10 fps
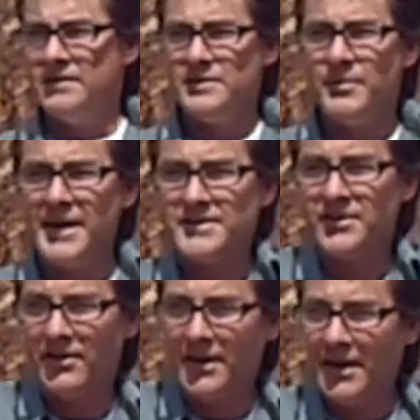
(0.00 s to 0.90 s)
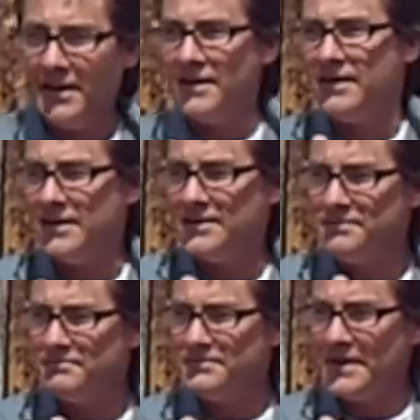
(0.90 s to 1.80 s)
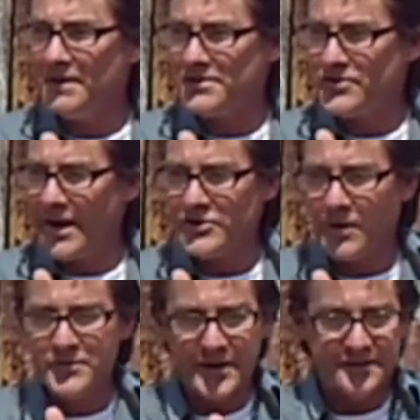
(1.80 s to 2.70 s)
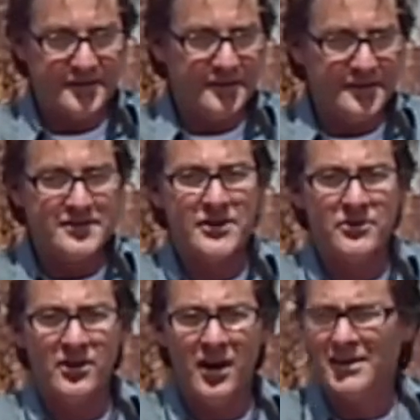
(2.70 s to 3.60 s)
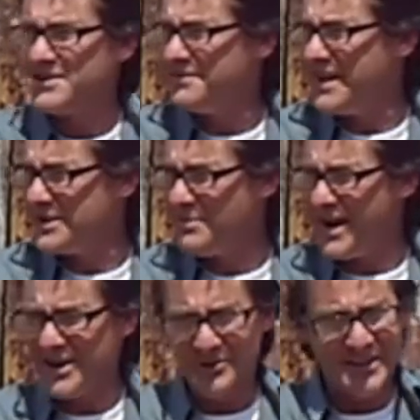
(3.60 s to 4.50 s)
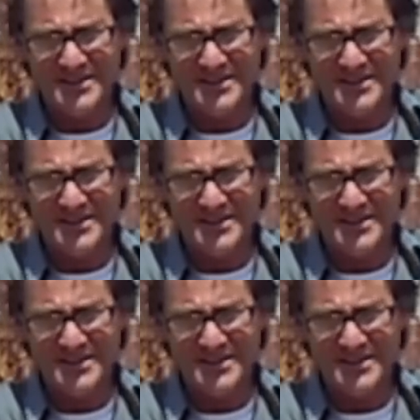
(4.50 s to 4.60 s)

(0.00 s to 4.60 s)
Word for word: is based on a, a a strange object in the Central Highlands of Tasmania.